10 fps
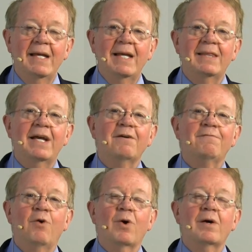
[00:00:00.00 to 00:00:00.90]
And
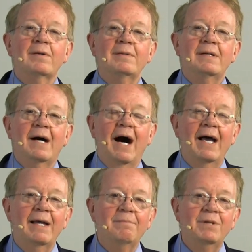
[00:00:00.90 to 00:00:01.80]
therefore,
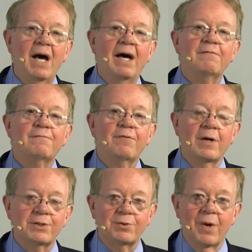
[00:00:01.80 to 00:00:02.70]
I am not
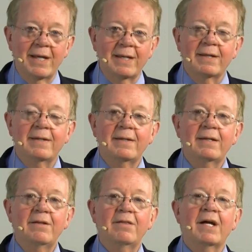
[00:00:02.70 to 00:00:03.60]
frustrated.
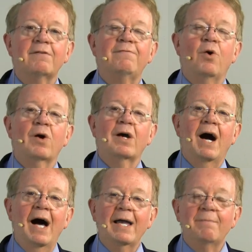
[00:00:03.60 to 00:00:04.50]
Therefore,
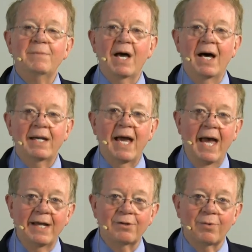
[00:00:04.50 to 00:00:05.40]
I am not
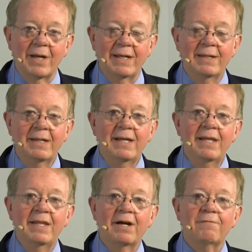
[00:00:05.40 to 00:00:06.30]
angry.
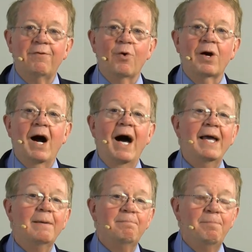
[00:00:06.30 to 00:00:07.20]
Therefore, I
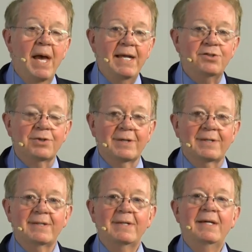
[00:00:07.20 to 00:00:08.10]
am
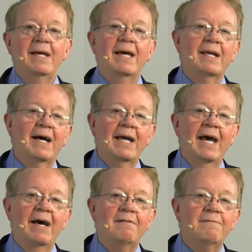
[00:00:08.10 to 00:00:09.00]
patient, and I
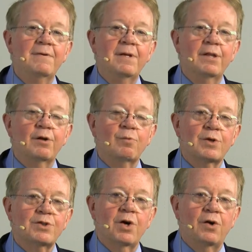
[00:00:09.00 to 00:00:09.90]
have the
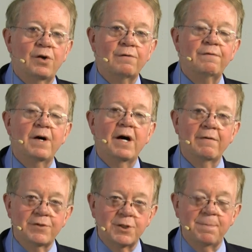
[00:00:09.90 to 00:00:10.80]
resolve
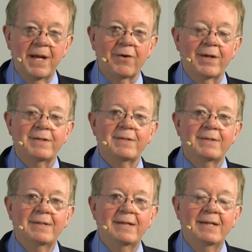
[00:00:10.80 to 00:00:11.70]
of spirit.
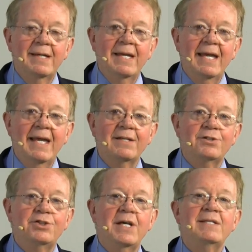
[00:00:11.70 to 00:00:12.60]

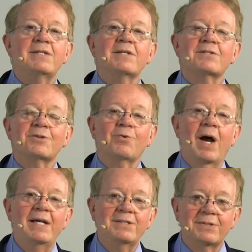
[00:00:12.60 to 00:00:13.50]
In Jesus
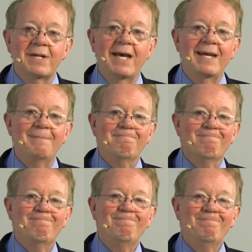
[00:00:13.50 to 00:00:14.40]
Christ's name,
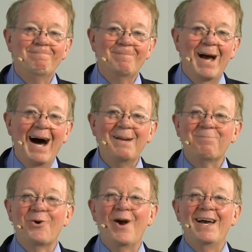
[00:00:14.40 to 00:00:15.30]
I
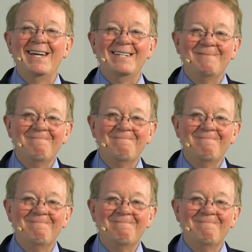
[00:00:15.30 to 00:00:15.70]
pray.